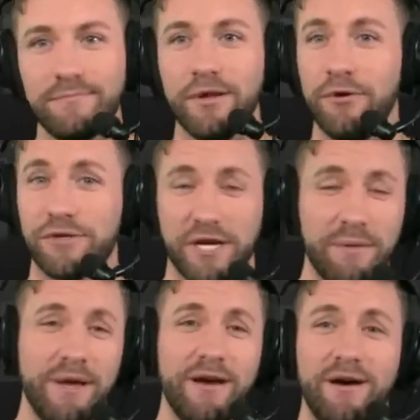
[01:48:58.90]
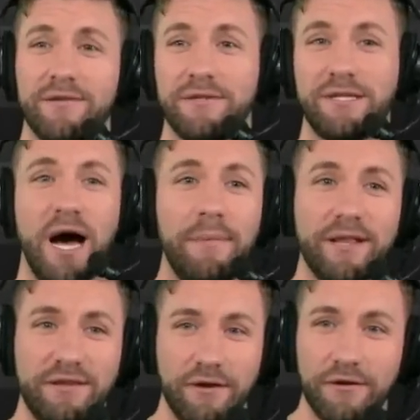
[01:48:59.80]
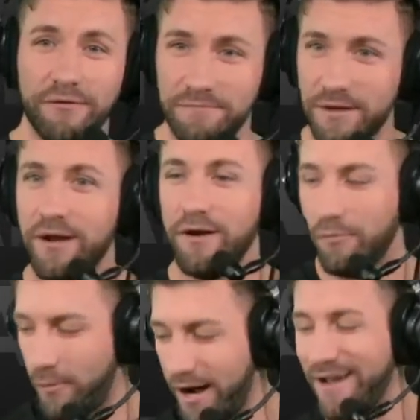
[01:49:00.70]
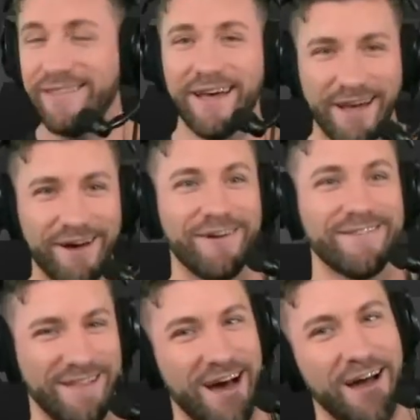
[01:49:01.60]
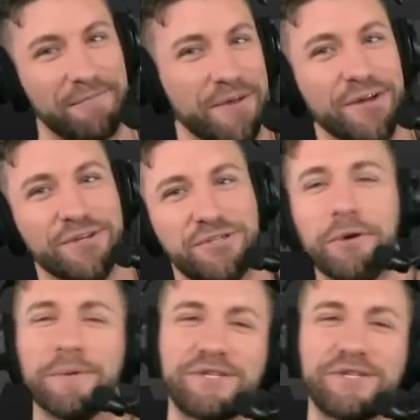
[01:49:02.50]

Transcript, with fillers: who's going to be a dominant dude, why the hell not? Super